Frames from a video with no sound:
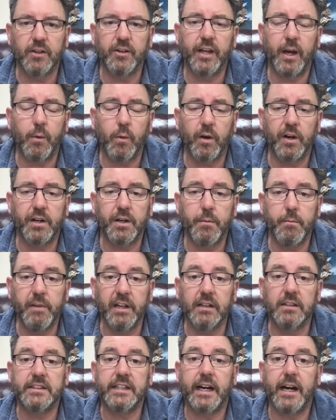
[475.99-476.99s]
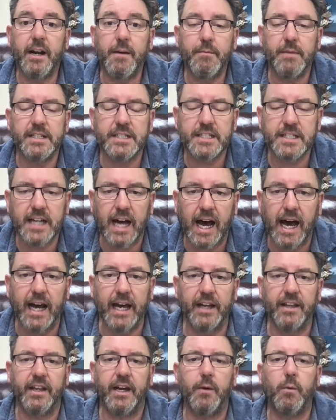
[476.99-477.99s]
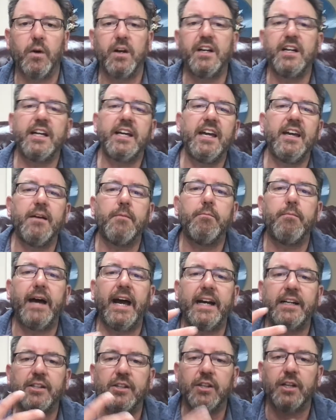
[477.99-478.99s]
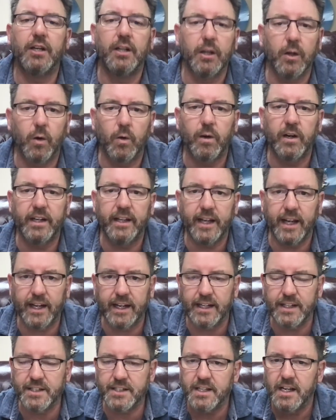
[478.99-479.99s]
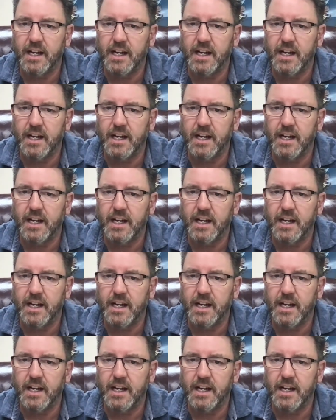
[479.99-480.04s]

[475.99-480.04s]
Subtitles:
They wanted a military Messiah. They wanted to get back to the glory days